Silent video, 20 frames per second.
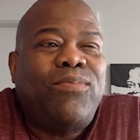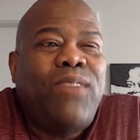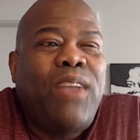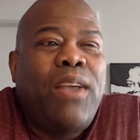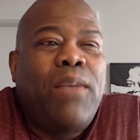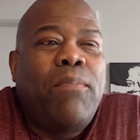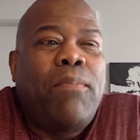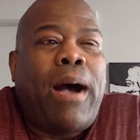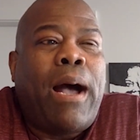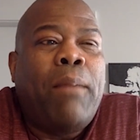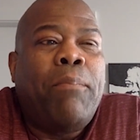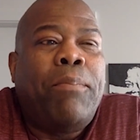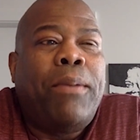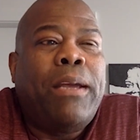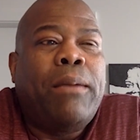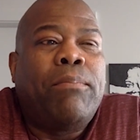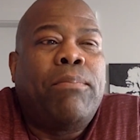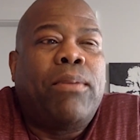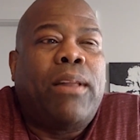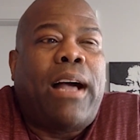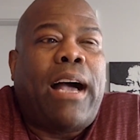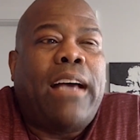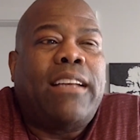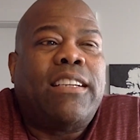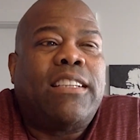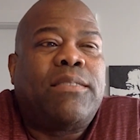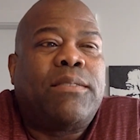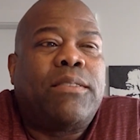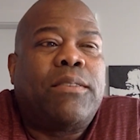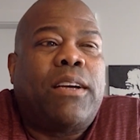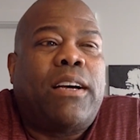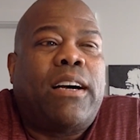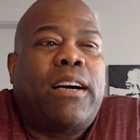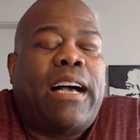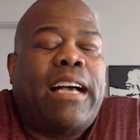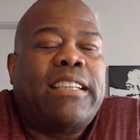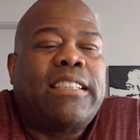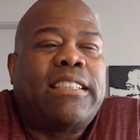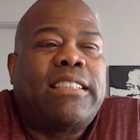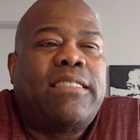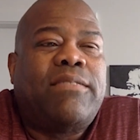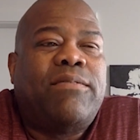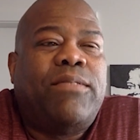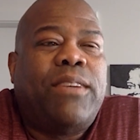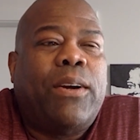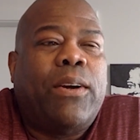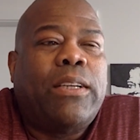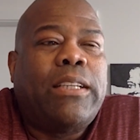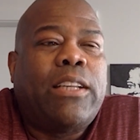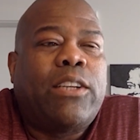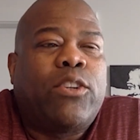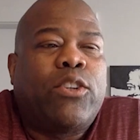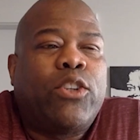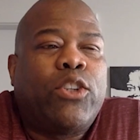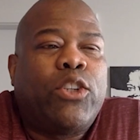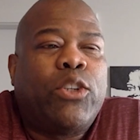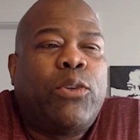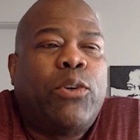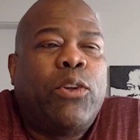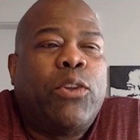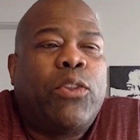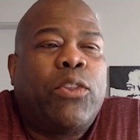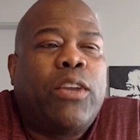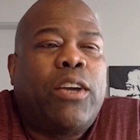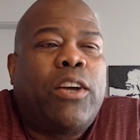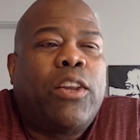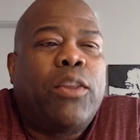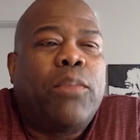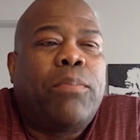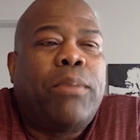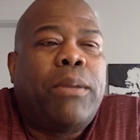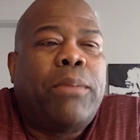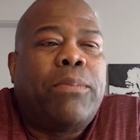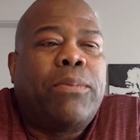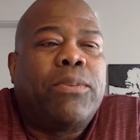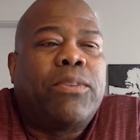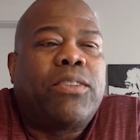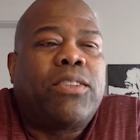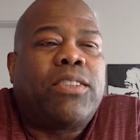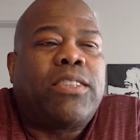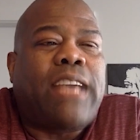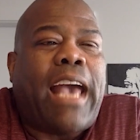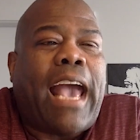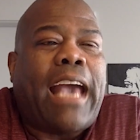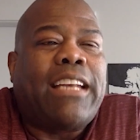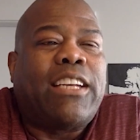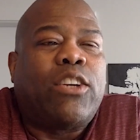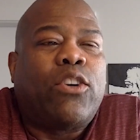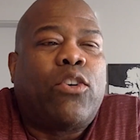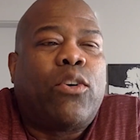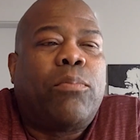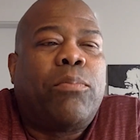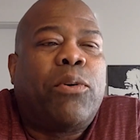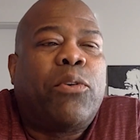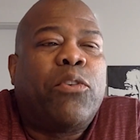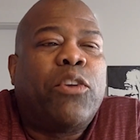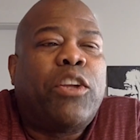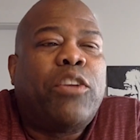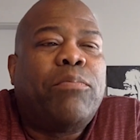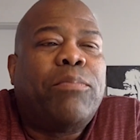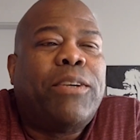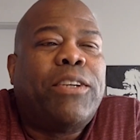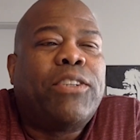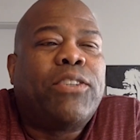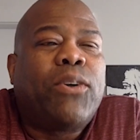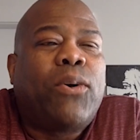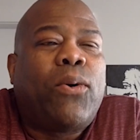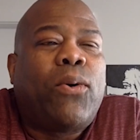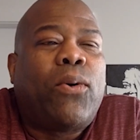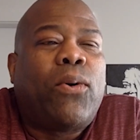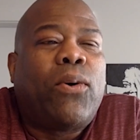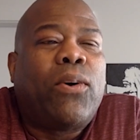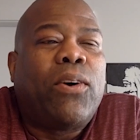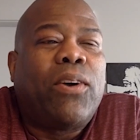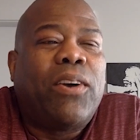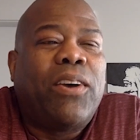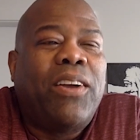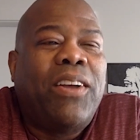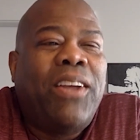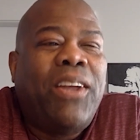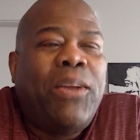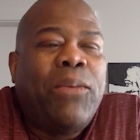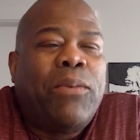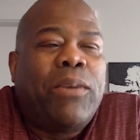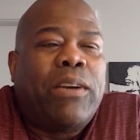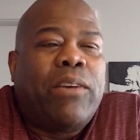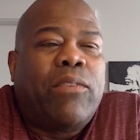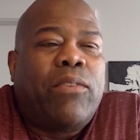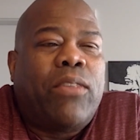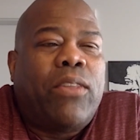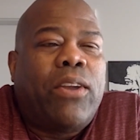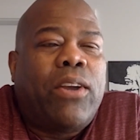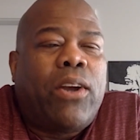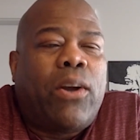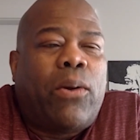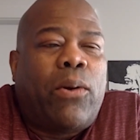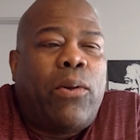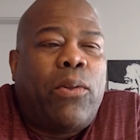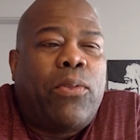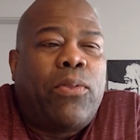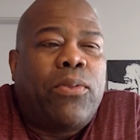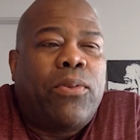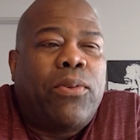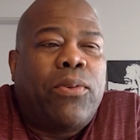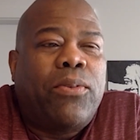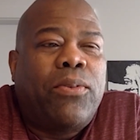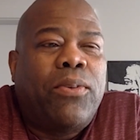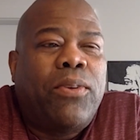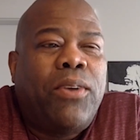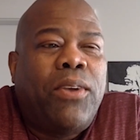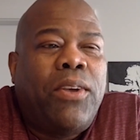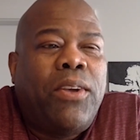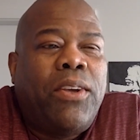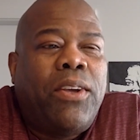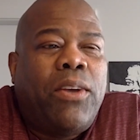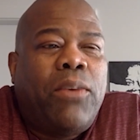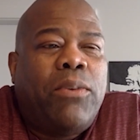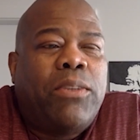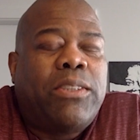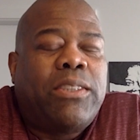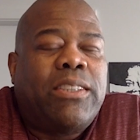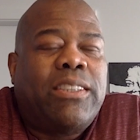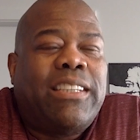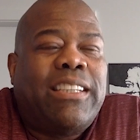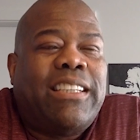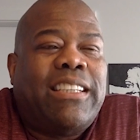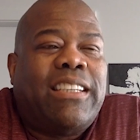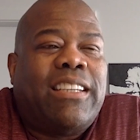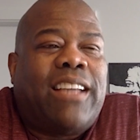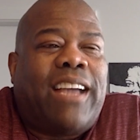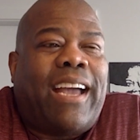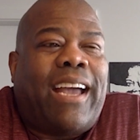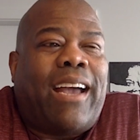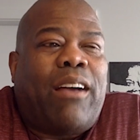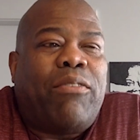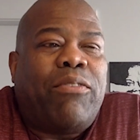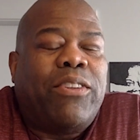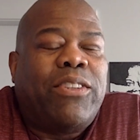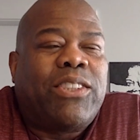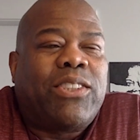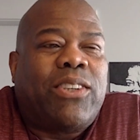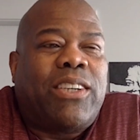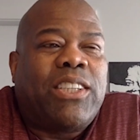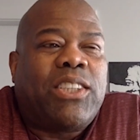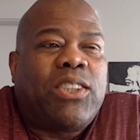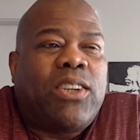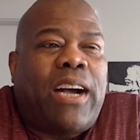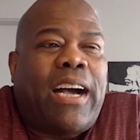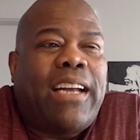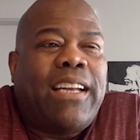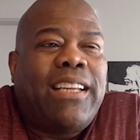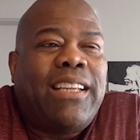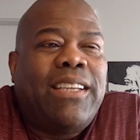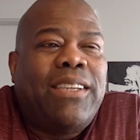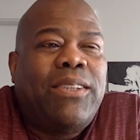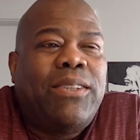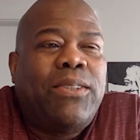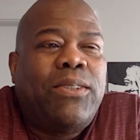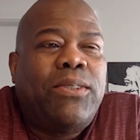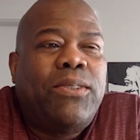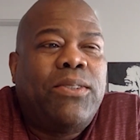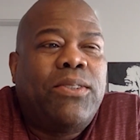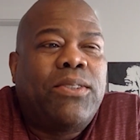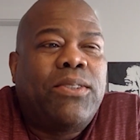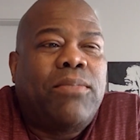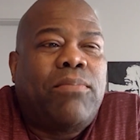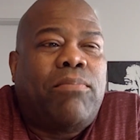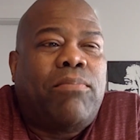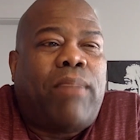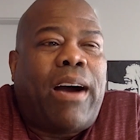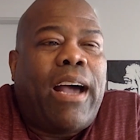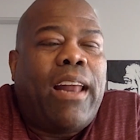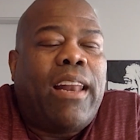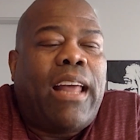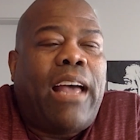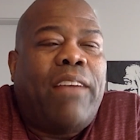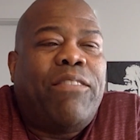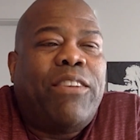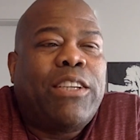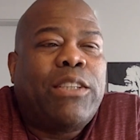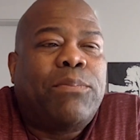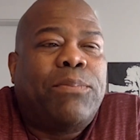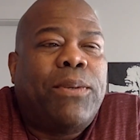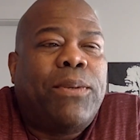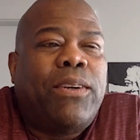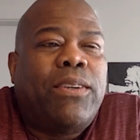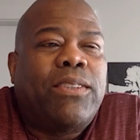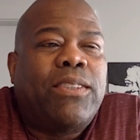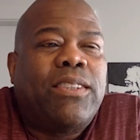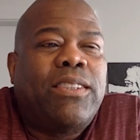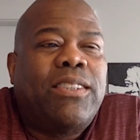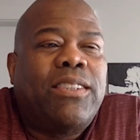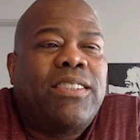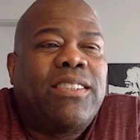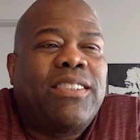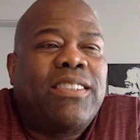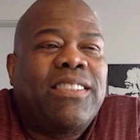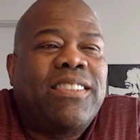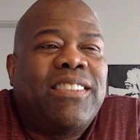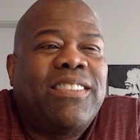And my big blindness has very little to do with other people's sadness or bereavement or whatever they're going through. And we still need to laugh. And so I try to use my life experiences